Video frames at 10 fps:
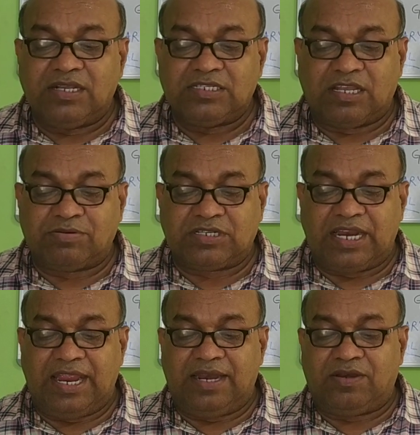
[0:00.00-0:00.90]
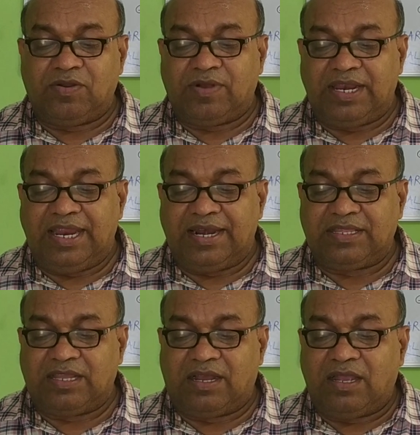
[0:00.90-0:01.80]
substrate to
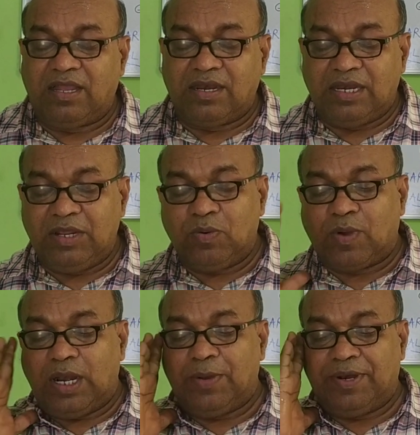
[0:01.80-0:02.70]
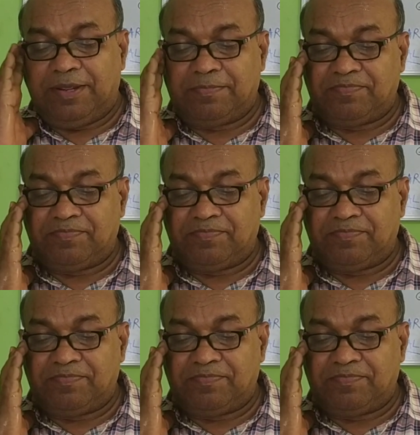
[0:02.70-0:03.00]
create the new colony.